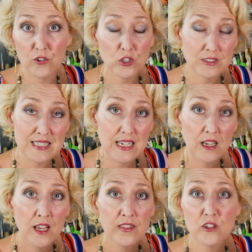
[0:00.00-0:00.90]
for
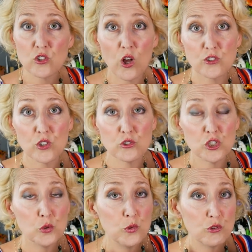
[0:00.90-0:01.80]
critique. There's also
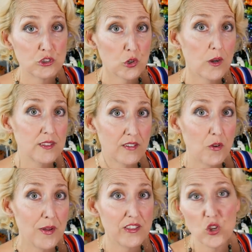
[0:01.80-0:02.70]
two new tutorials every
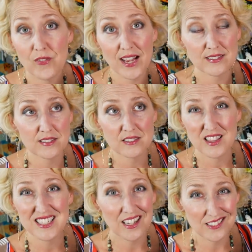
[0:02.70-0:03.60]
month, and you have access to
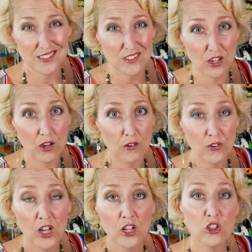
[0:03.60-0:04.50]
the dozens
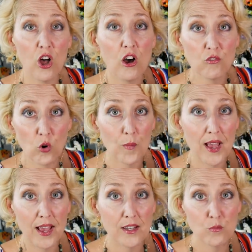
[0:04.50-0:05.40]
of long
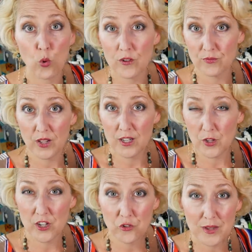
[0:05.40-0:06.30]
format, more
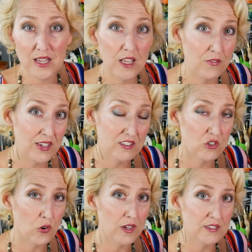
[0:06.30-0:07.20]
intermediate, advanced
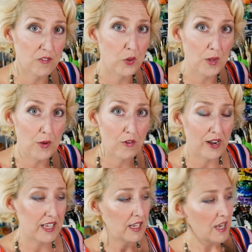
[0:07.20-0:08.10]
tutorials I've put up
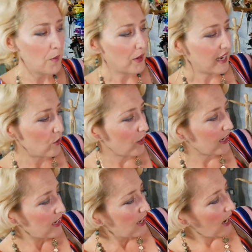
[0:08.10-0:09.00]
already. But
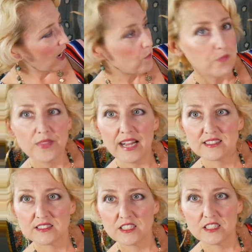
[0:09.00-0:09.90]
anyway, um,
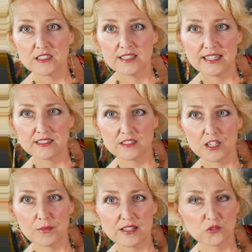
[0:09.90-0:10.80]
that's the that's
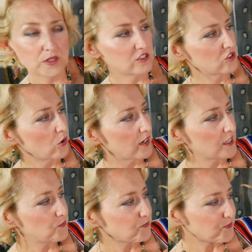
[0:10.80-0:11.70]
going to be this week's
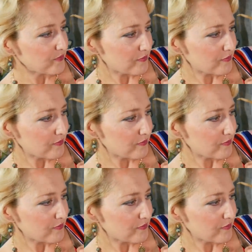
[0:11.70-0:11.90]
tutorial.